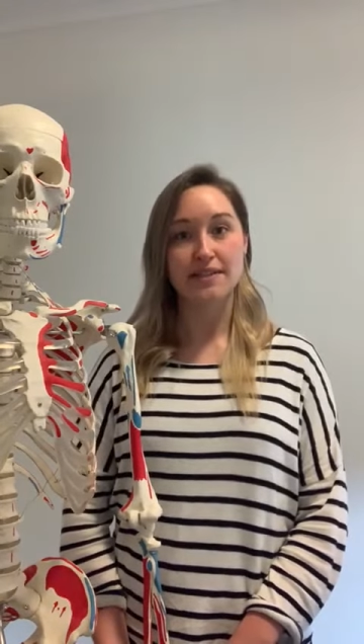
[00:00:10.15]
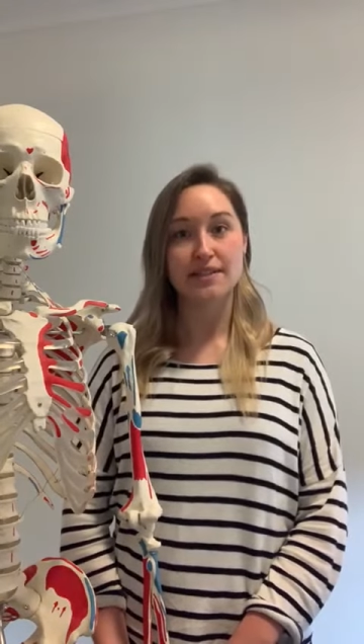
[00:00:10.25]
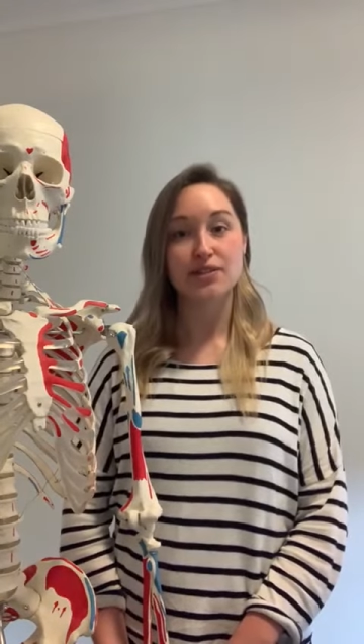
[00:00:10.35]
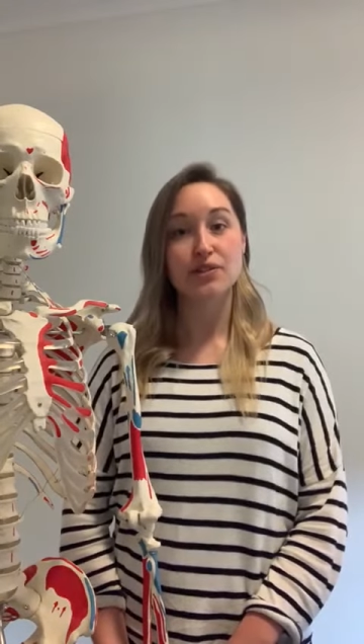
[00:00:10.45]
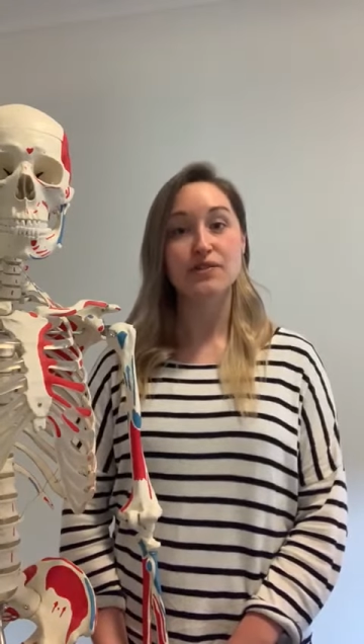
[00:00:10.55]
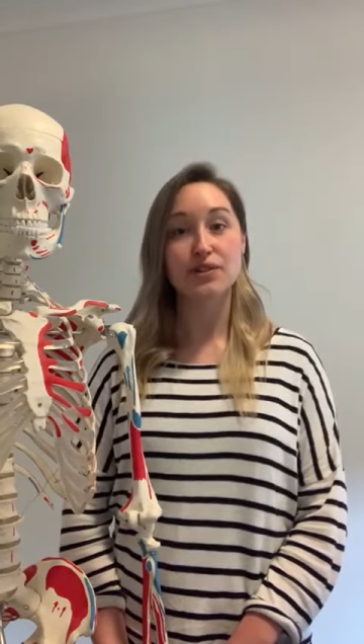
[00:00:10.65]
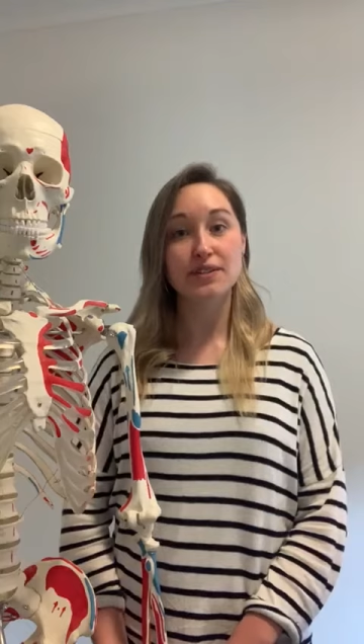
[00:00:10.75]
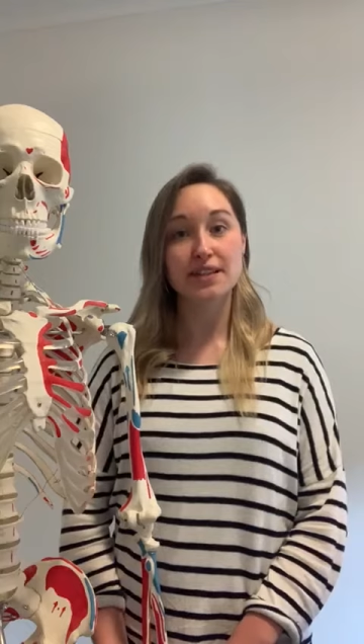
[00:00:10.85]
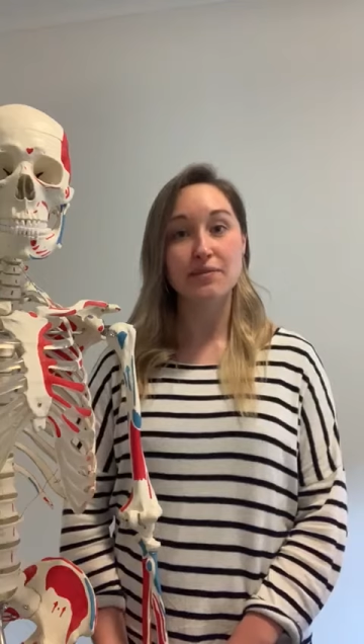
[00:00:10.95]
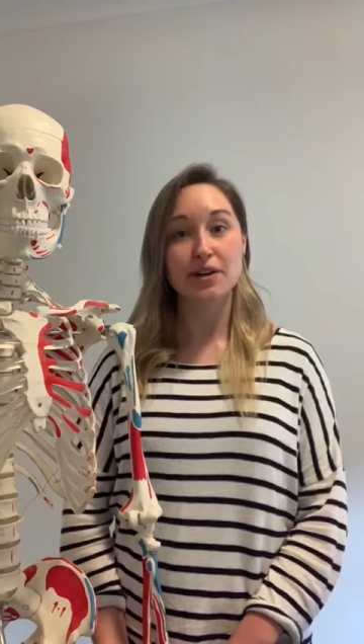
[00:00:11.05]
So if you're
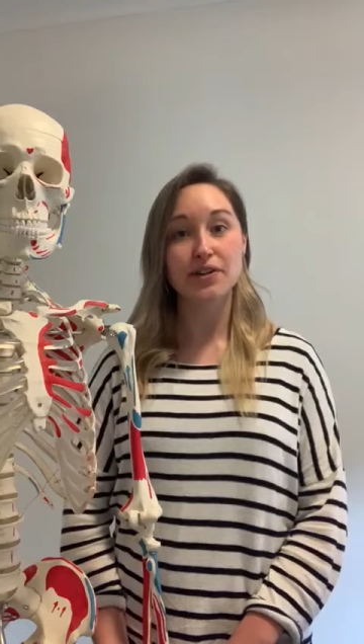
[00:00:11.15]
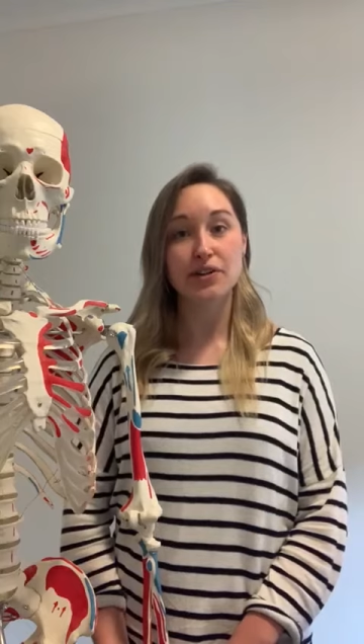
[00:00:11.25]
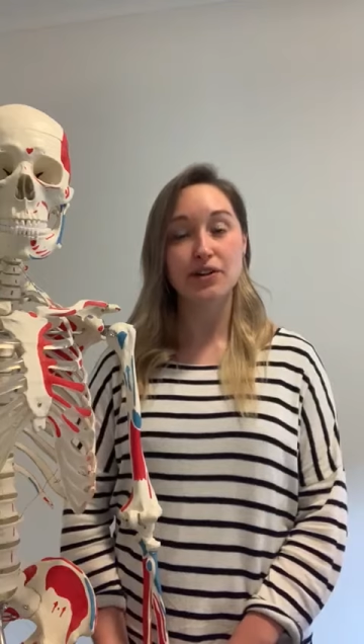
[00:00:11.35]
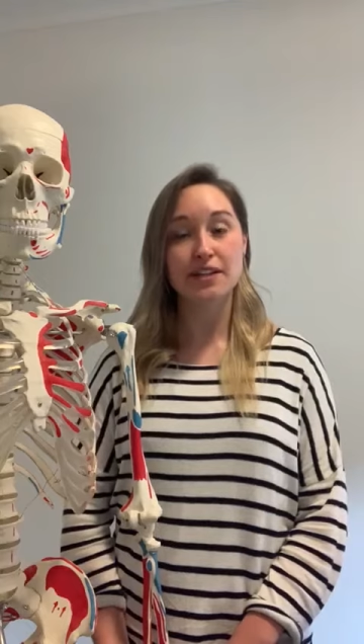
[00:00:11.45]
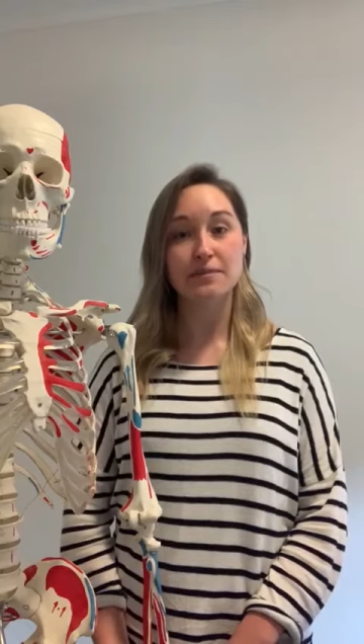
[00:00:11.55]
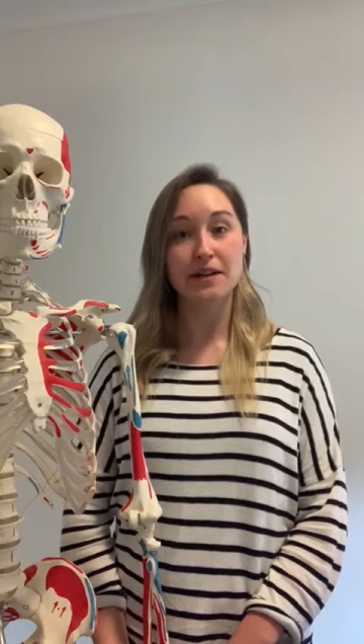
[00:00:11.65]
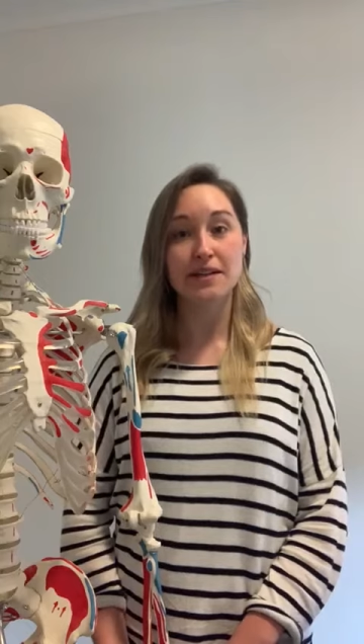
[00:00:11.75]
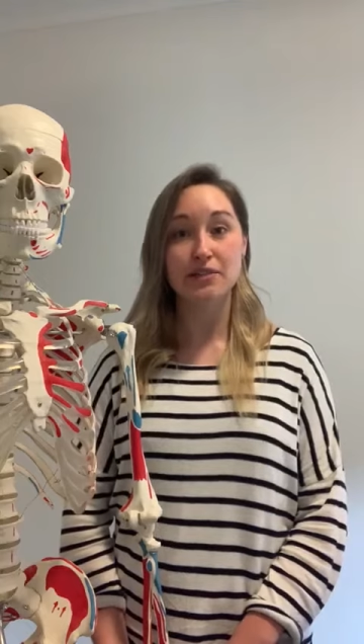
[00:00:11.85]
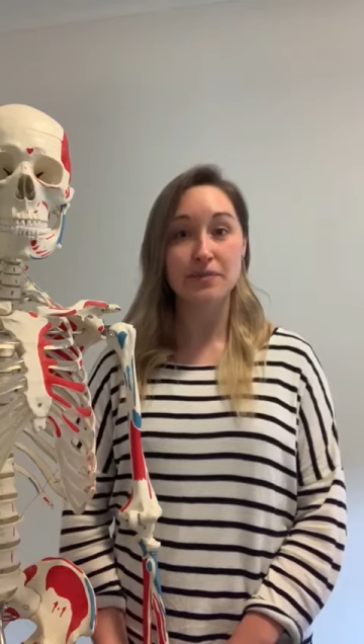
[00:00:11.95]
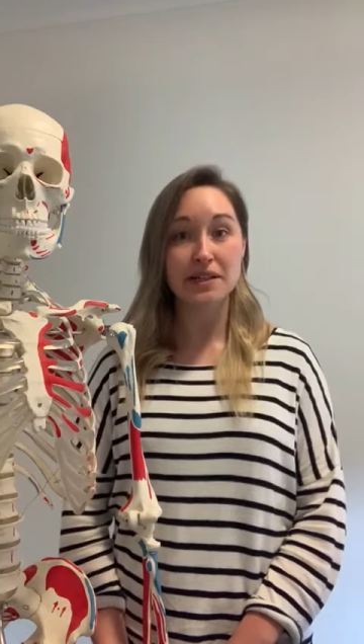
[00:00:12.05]
someone who has been a
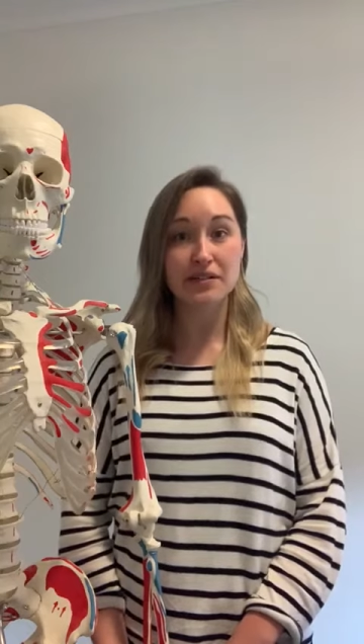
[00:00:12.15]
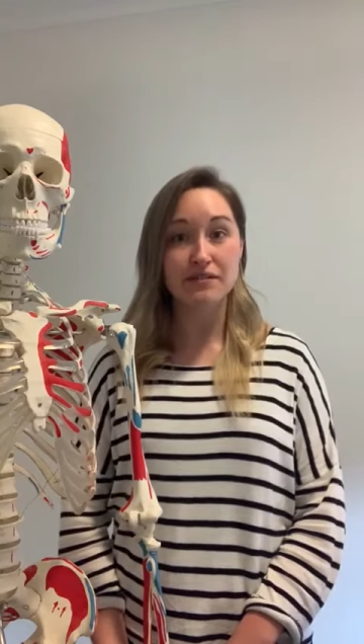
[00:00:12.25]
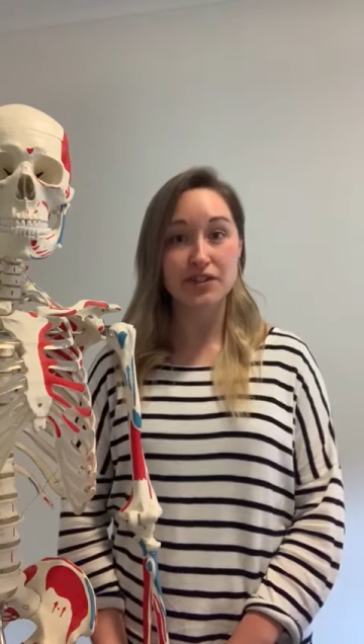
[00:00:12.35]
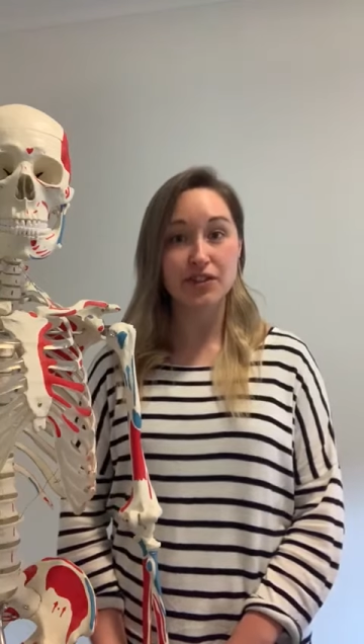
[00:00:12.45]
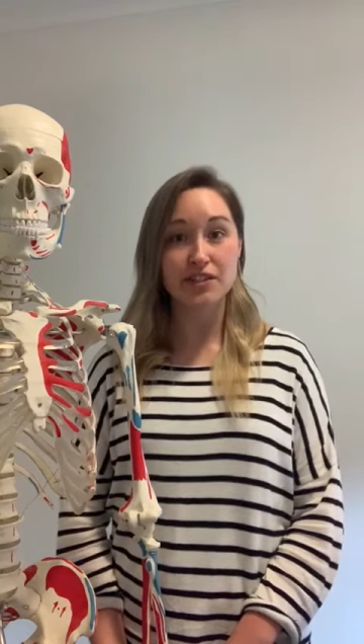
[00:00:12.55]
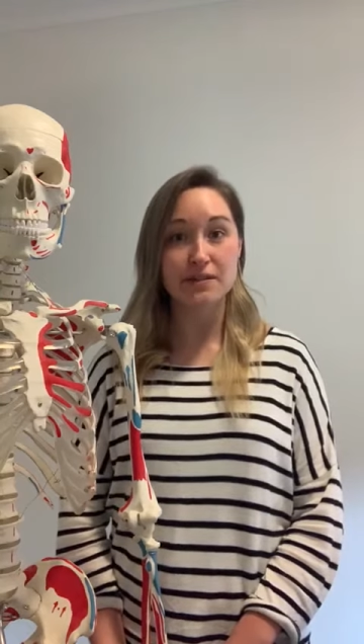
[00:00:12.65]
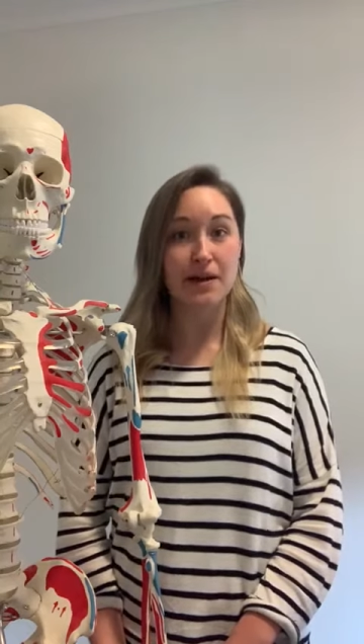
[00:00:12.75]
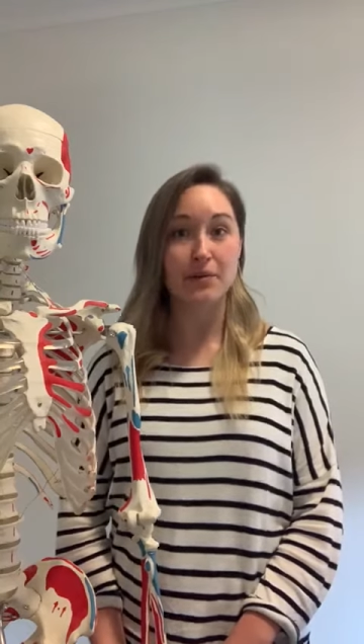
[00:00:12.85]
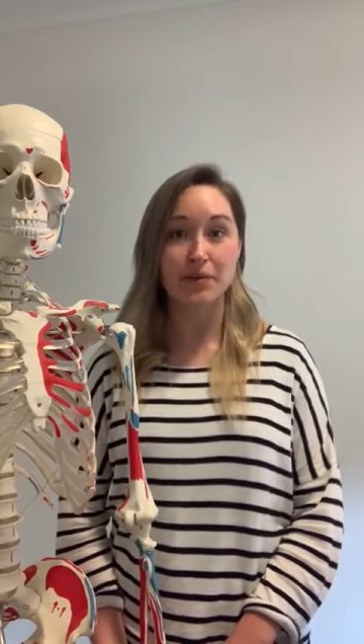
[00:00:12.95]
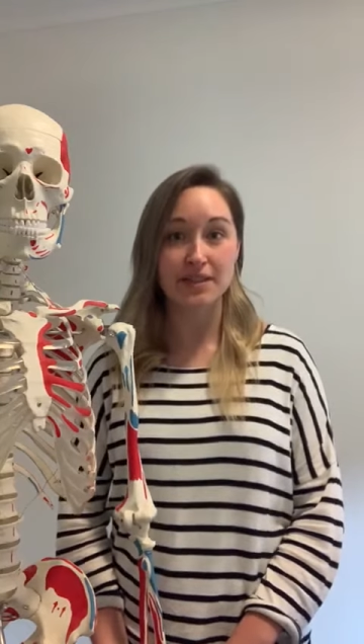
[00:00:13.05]
little bit confused
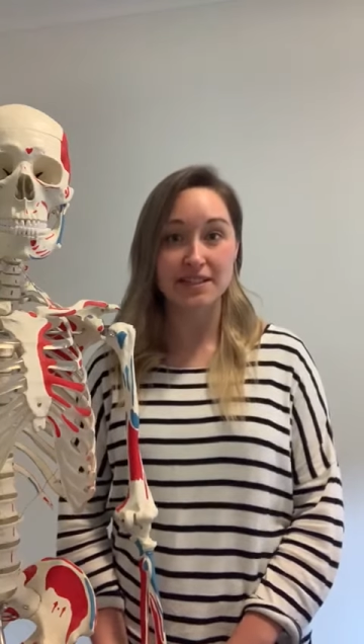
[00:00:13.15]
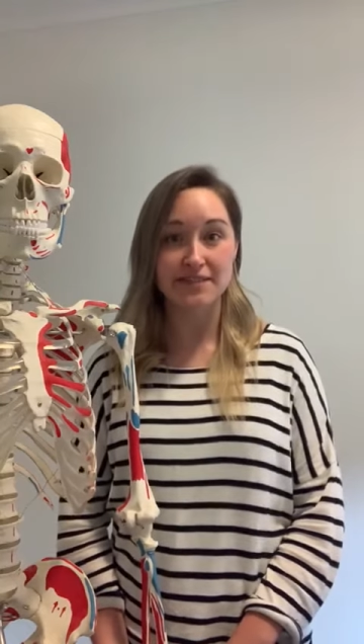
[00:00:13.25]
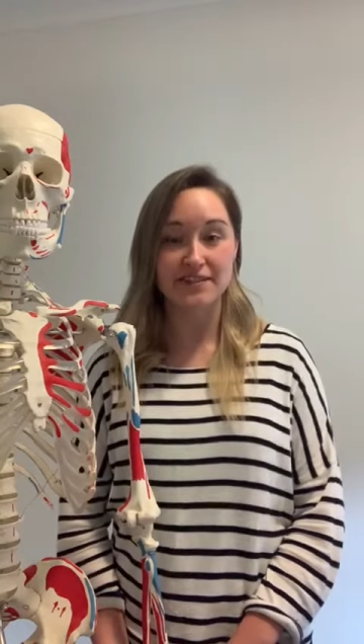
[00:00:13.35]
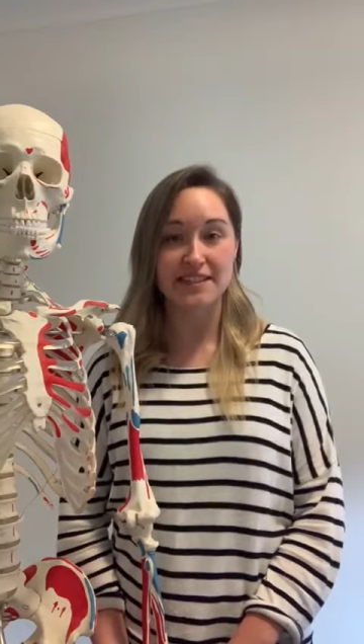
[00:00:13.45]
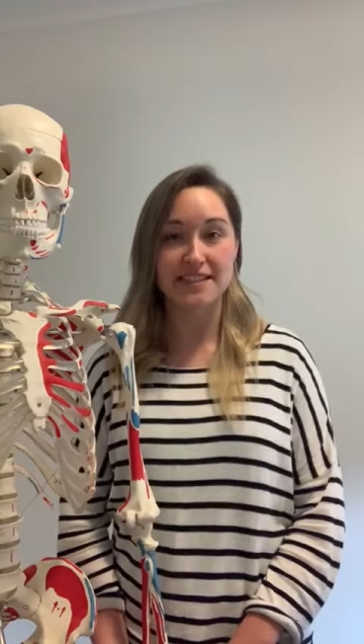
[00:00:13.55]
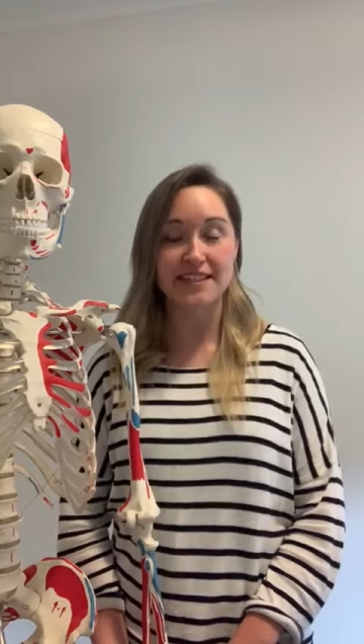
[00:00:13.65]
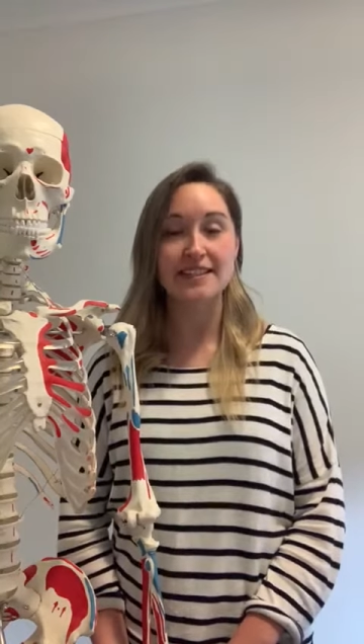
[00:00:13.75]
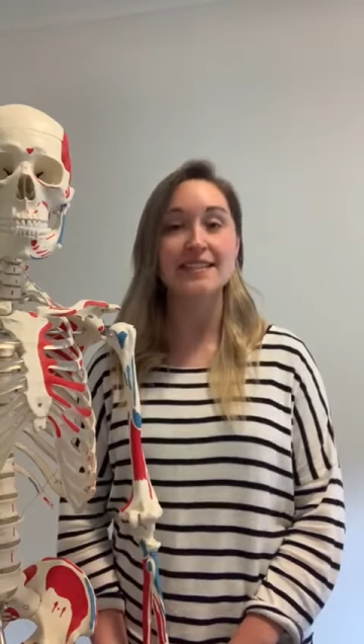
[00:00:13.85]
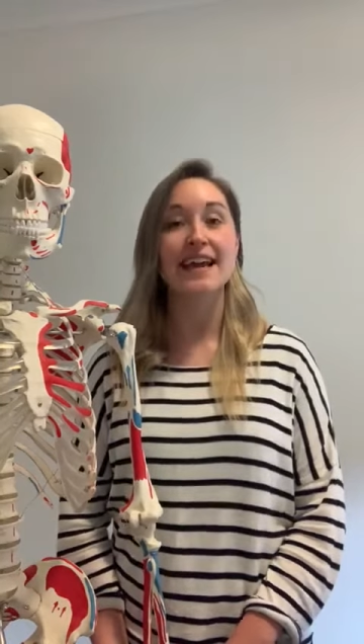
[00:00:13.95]
about what the difference is,